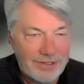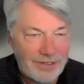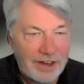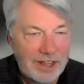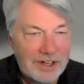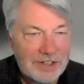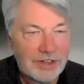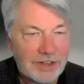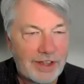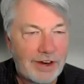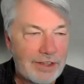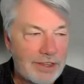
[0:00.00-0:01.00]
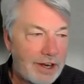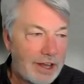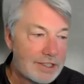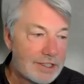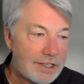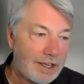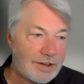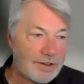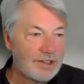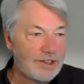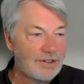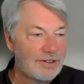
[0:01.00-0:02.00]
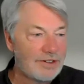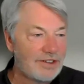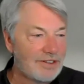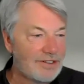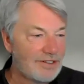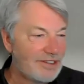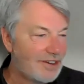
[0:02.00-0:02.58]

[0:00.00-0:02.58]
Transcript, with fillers: financial area and the next day you're you're you're